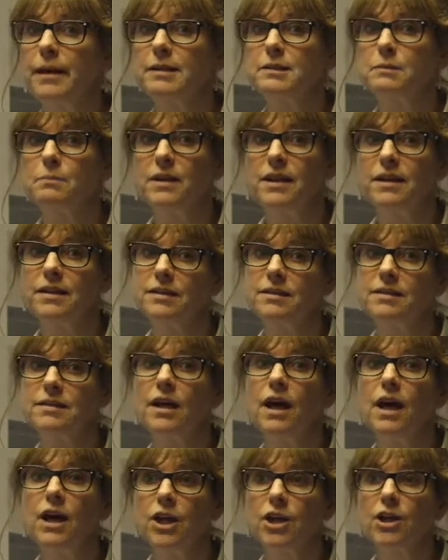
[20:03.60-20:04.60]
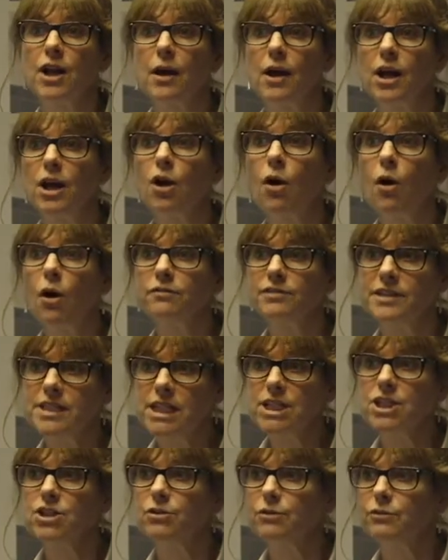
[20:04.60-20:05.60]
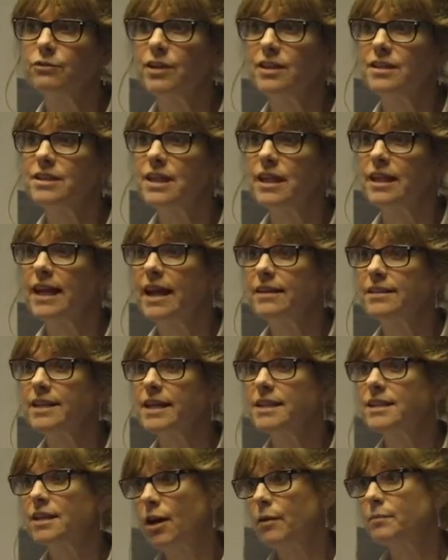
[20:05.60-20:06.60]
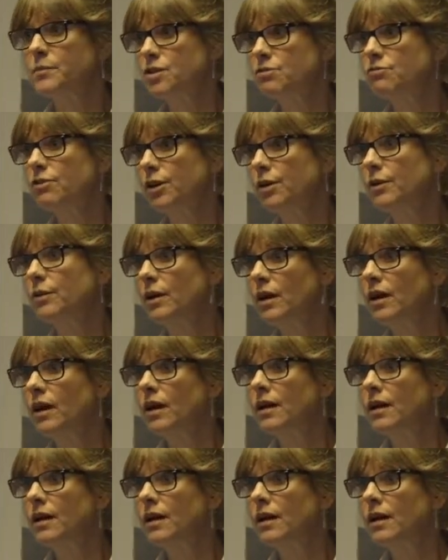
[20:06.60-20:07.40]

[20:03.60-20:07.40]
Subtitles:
bids, because, you know, a lot of additional funding nowadays comes through